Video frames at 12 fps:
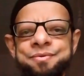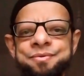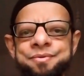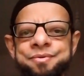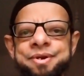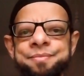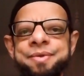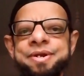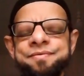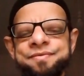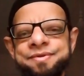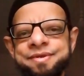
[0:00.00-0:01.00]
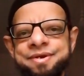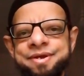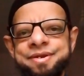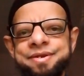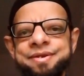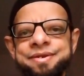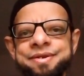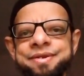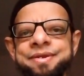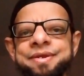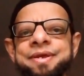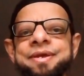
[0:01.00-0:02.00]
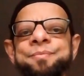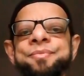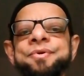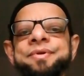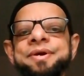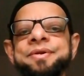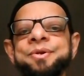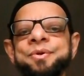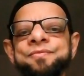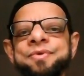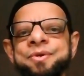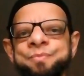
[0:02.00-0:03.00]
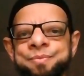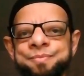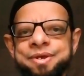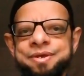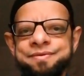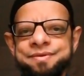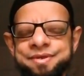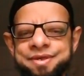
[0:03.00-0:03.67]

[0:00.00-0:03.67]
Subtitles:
or a metaphysical product of human beings.